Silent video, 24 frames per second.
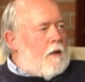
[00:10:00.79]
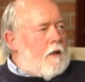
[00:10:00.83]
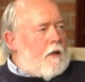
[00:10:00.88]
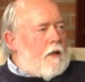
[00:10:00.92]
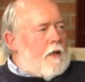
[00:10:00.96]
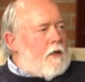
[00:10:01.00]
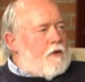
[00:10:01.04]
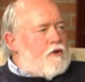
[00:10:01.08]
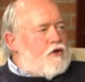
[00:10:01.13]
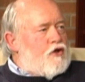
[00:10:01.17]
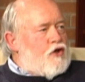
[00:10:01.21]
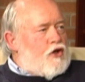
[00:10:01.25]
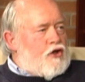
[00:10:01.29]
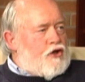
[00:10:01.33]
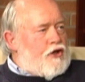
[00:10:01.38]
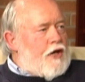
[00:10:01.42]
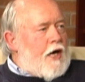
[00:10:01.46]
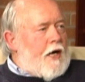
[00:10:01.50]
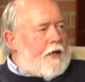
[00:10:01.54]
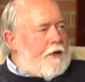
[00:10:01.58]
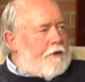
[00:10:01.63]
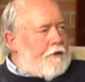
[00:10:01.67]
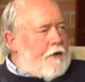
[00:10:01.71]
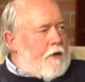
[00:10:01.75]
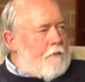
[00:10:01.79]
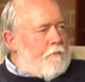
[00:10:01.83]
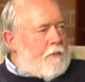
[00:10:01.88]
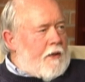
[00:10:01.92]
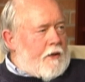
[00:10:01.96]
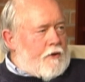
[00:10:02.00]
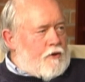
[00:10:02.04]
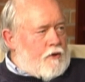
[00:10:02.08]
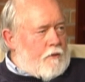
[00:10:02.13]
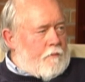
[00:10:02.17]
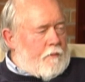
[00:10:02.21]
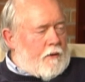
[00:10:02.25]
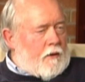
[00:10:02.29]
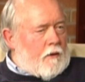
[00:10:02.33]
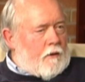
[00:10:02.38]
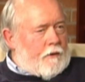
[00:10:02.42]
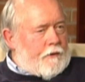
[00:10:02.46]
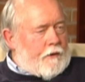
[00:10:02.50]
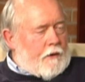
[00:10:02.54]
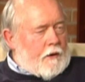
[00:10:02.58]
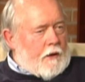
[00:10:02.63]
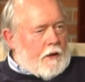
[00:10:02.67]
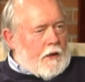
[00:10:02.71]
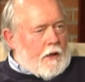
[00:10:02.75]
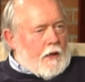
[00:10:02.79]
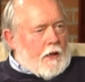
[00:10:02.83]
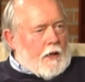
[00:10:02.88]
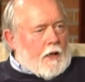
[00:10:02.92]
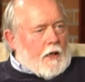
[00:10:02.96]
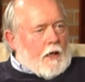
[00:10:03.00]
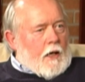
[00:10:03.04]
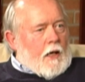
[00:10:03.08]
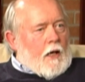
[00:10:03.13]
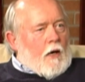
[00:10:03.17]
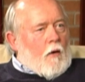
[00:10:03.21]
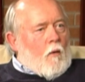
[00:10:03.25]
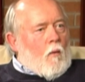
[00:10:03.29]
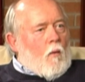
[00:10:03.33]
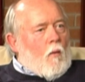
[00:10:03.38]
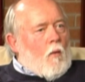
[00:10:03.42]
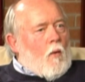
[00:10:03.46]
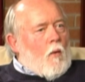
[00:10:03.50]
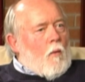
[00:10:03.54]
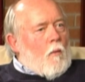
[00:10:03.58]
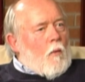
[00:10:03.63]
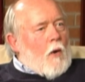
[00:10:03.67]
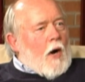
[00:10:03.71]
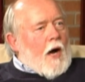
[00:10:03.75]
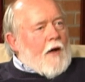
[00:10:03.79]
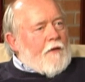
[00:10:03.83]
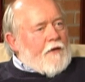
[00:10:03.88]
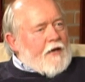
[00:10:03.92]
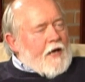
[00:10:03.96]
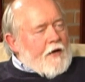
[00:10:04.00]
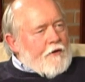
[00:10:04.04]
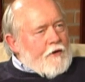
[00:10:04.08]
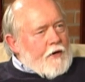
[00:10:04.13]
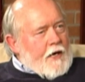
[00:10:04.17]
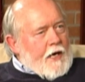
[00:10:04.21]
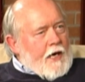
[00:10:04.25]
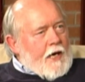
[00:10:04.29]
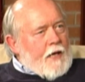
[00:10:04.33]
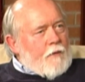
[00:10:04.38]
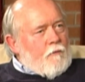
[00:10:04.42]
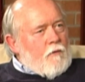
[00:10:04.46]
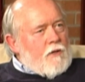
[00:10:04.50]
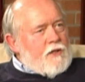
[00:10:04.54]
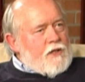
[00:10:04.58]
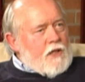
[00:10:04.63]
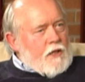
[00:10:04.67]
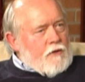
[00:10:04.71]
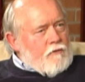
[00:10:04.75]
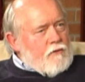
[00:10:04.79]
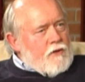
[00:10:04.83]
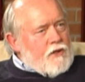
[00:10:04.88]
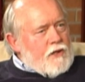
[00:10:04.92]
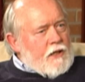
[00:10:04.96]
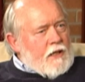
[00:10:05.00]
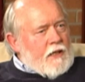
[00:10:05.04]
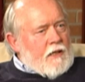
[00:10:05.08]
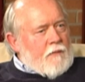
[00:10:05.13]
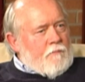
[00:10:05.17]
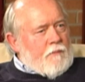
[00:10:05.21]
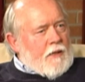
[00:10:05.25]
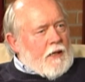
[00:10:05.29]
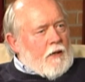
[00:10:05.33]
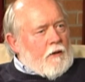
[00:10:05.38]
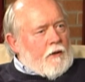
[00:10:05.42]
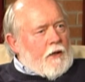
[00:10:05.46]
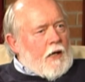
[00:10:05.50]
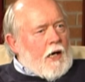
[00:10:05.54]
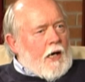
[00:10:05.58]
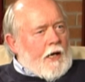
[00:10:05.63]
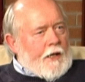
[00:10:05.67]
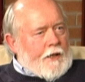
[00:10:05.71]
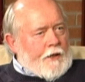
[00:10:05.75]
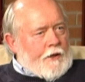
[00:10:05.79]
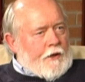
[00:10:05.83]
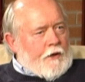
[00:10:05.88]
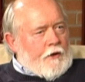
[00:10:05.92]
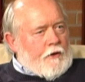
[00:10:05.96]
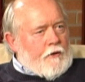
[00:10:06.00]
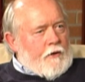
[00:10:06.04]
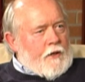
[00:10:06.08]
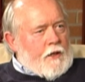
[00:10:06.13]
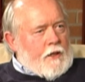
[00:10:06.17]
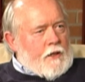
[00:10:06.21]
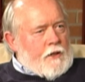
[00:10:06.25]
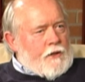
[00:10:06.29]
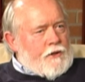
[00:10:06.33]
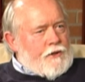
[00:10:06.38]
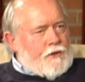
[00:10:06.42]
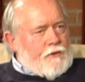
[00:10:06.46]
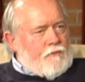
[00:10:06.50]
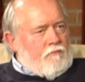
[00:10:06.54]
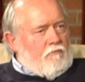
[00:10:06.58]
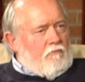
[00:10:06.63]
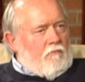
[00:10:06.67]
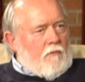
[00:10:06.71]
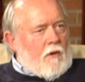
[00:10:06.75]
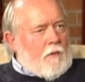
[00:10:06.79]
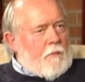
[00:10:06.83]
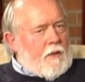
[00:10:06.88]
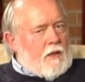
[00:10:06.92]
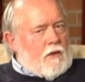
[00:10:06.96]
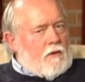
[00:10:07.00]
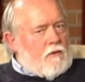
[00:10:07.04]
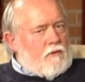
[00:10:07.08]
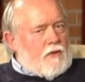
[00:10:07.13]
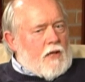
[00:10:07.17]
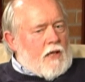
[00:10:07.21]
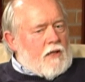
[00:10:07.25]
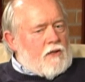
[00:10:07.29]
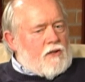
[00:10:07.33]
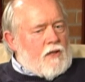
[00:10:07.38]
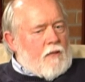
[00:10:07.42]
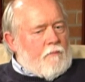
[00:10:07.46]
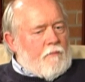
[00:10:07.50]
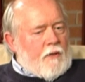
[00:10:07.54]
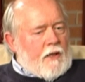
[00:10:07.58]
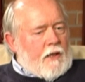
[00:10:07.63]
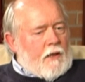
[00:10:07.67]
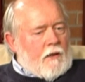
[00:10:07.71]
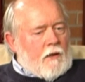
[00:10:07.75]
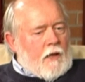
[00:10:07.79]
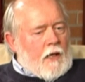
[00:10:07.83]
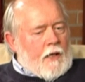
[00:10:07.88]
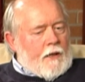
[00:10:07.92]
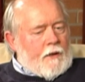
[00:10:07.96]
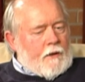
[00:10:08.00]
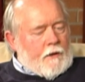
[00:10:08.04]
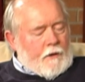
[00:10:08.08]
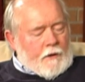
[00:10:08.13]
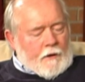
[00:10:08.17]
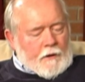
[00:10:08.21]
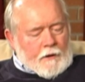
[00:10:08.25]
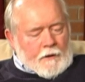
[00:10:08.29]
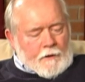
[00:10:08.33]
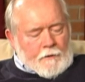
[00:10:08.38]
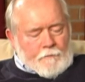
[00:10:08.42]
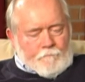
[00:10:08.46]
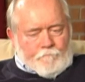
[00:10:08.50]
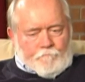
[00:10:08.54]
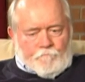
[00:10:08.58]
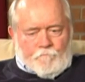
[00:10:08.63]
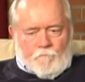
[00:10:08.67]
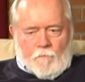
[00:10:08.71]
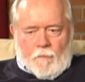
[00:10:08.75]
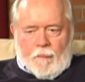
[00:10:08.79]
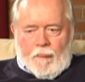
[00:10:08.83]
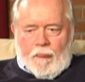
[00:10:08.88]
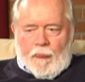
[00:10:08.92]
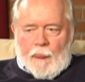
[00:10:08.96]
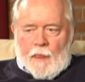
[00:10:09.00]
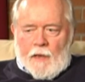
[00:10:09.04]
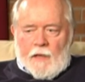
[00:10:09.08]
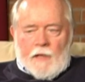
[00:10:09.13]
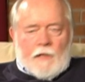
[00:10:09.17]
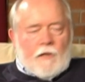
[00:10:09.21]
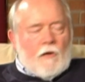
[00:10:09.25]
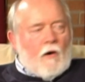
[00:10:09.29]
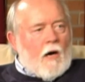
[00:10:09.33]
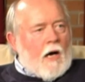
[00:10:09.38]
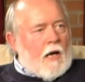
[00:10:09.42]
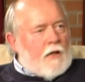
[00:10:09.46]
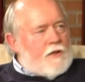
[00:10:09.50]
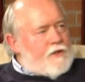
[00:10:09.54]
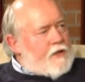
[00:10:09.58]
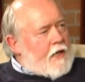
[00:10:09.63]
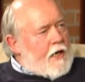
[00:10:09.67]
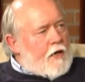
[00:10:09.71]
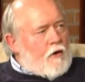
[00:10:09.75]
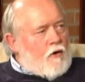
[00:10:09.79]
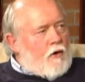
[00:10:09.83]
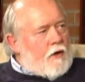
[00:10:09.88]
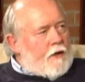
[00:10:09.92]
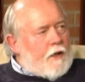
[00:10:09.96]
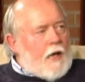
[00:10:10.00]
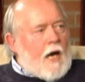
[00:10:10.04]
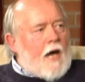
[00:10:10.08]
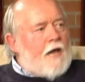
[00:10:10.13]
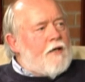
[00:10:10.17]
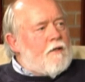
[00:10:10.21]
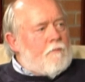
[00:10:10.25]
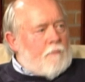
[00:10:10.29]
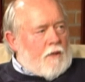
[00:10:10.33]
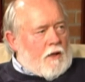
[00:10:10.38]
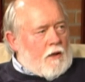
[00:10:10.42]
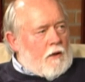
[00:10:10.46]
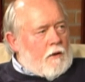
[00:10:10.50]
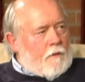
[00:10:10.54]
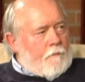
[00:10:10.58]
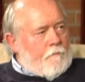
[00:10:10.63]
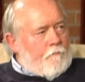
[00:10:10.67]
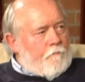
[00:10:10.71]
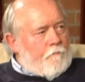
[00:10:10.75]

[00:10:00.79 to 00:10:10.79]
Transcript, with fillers: It's just not in their picture build. Mm. On the other hand, what's interesting about Heidegger is, I mean, you take somebody like um, Hans Georg Gadamer.